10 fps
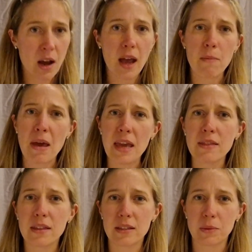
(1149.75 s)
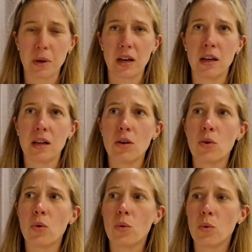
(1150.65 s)
I made this one,
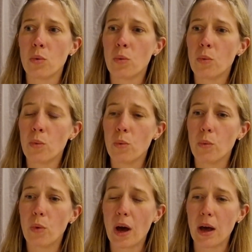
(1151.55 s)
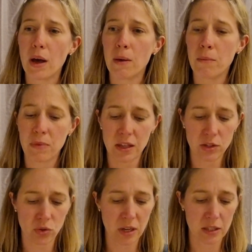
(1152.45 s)
this
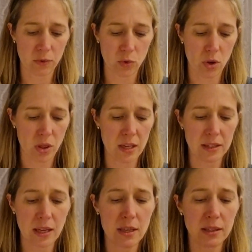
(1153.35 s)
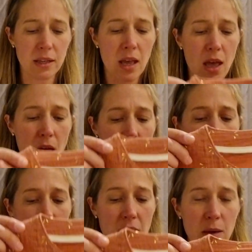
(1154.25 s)
dress for her. This is
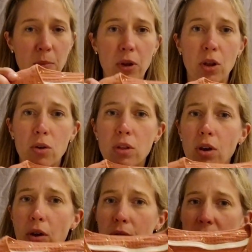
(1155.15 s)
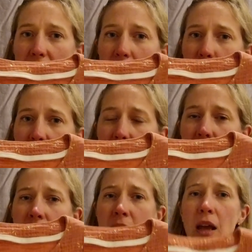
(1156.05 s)
a below the kofi
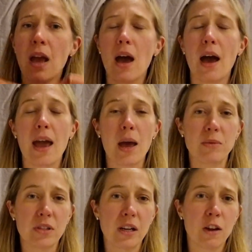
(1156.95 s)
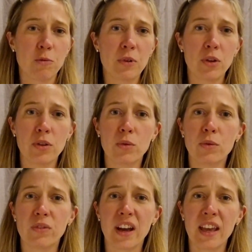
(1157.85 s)
pattern. I absolutely love below the
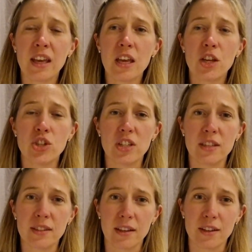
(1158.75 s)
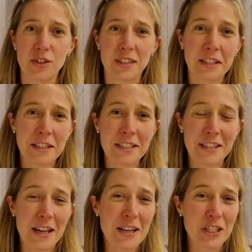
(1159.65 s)
kofi. She's a New Zealand
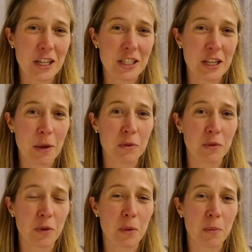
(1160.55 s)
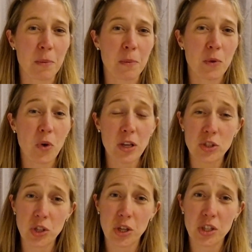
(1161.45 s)
designer. She actually comes from
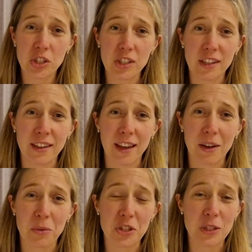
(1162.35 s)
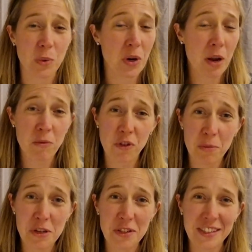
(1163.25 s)
Christchurch, which is where I'm from
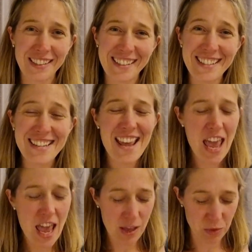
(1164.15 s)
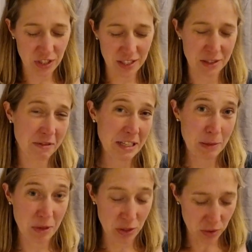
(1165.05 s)
in New Zealand, which is a really
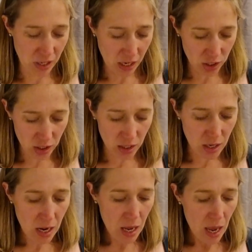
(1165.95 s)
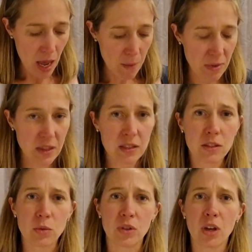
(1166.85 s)
special connection. And this is
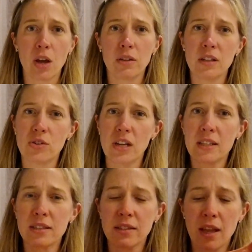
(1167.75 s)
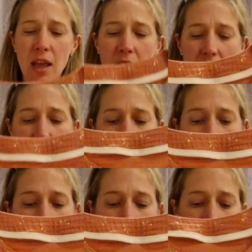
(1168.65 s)
called the Cody dress,
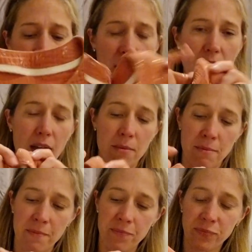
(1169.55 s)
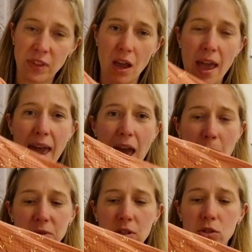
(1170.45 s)
and I
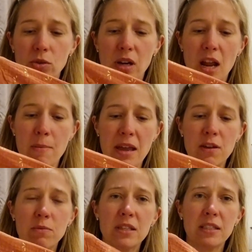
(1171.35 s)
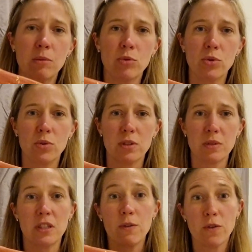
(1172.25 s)
absolutely adore it. And I made it from this double gauze. It was
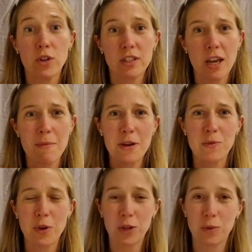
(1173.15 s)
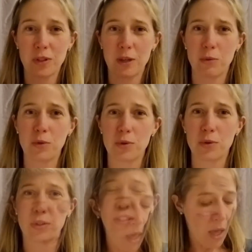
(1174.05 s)
the first time I'd worked with double
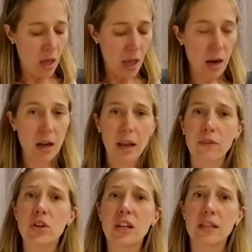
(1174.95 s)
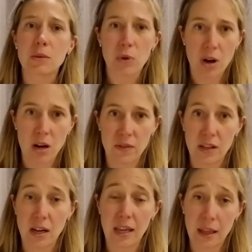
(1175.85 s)
gauze. And I'd love her to get some wear out of it
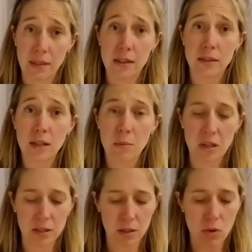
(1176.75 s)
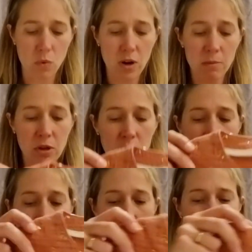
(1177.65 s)
again this summer. So what I'm going to
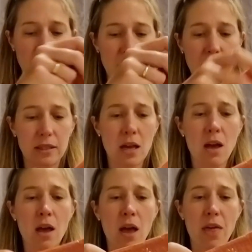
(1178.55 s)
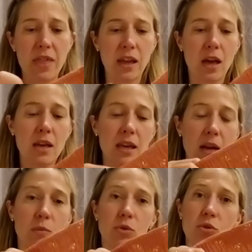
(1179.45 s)
do is, I think I
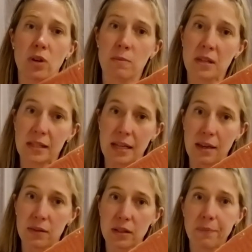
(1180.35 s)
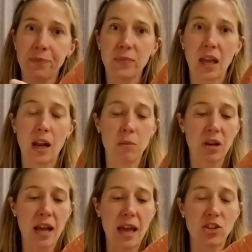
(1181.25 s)
again will trim the sleeves. And I'm going
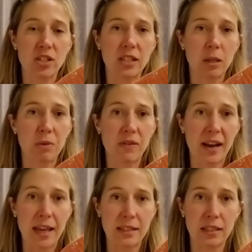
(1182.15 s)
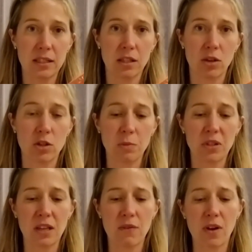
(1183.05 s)
to add just a little bit of elastic to those, because
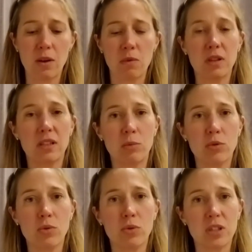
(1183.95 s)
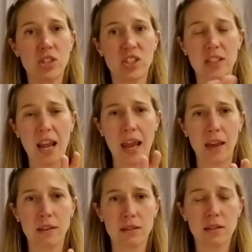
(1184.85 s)
I find with the double gauze it just
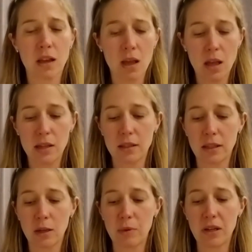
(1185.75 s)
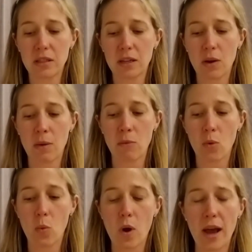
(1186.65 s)
hangs. It's a little bit
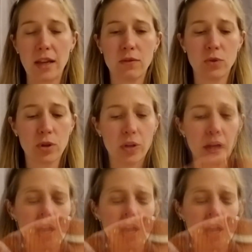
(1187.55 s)
wide for her.